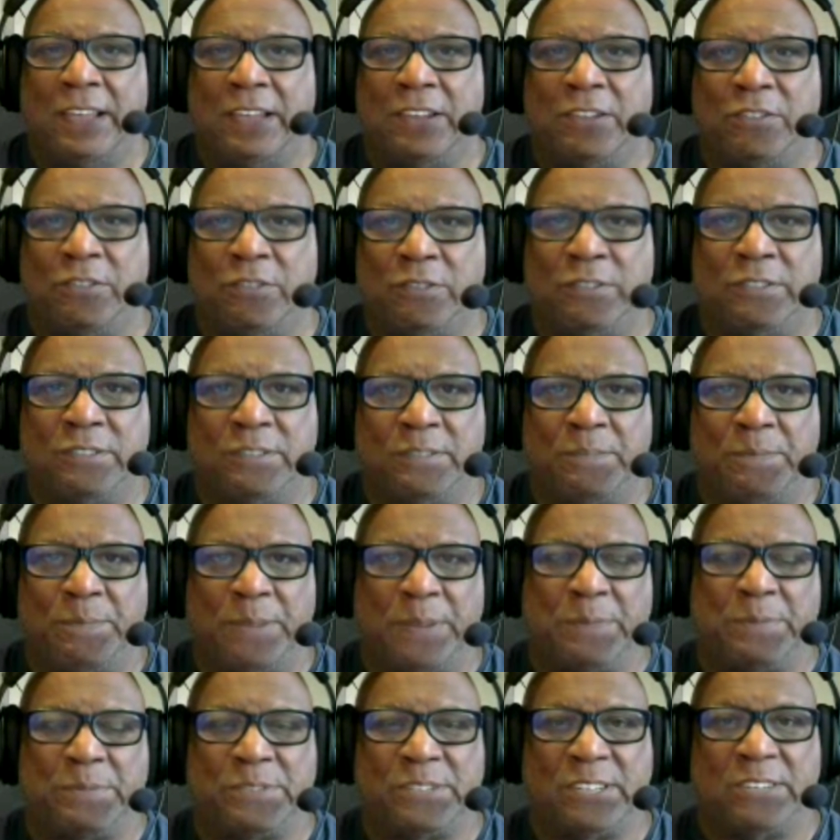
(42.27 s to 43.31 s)
you know,
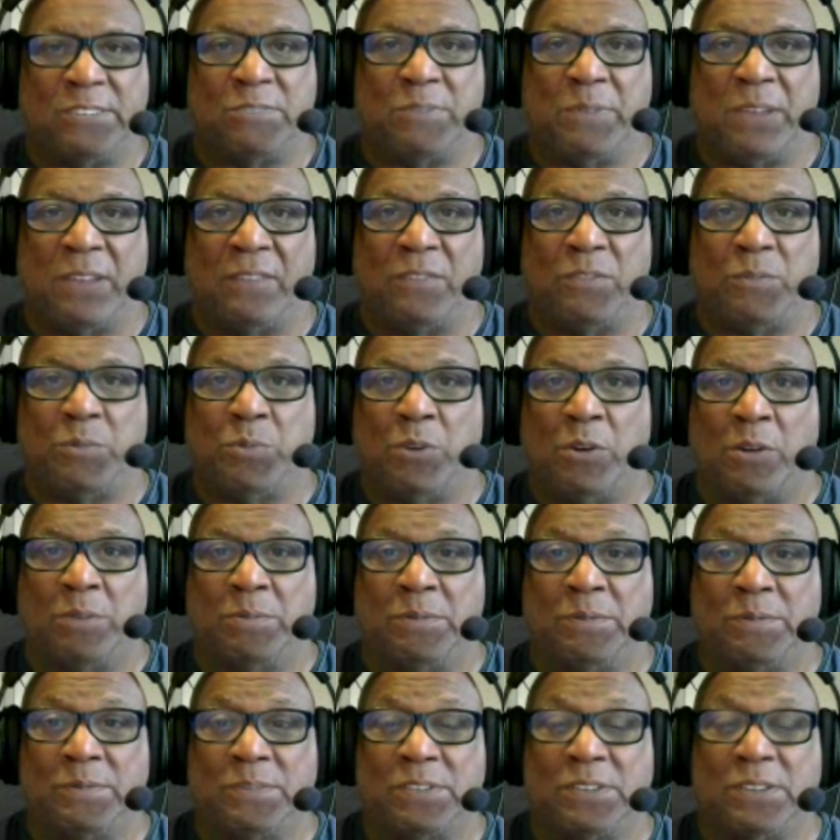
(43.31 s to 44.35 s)
people seem to be having
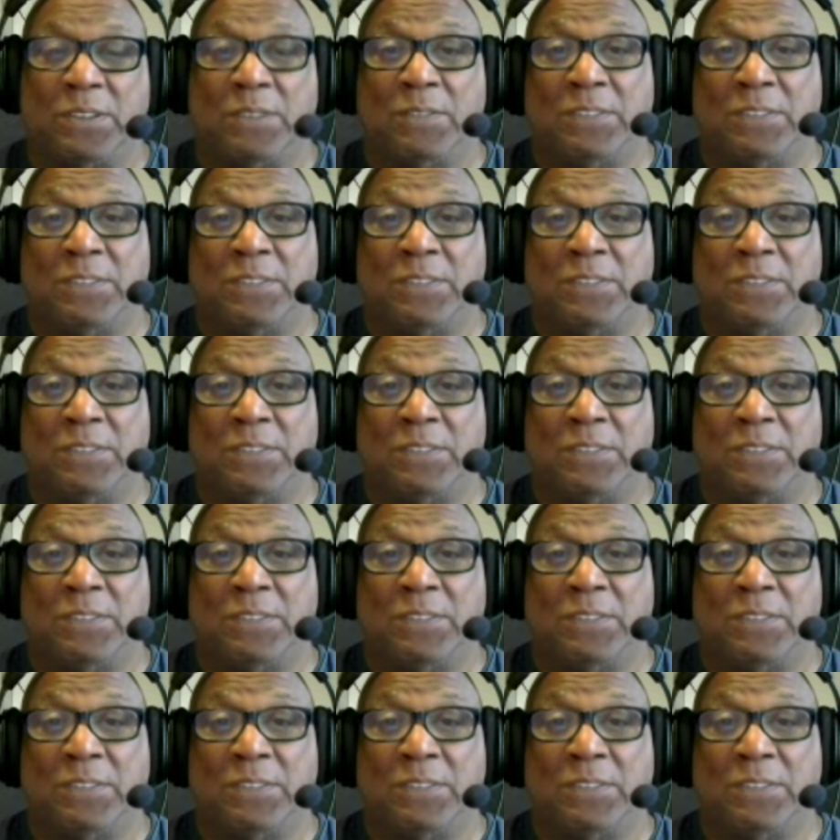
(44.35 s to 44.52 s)
problems.